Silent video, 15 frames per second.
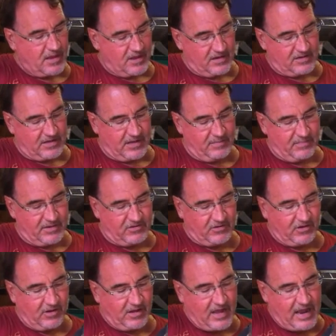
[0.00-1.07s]
I have to keep
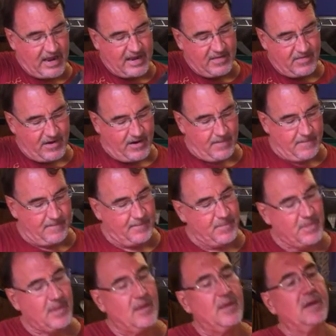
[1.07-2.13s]
this little guy in there,
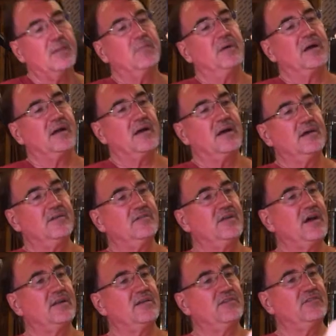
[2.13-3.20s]
but
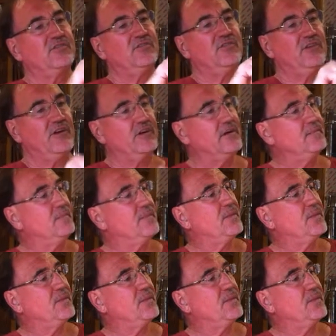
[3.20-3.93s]
not necessary.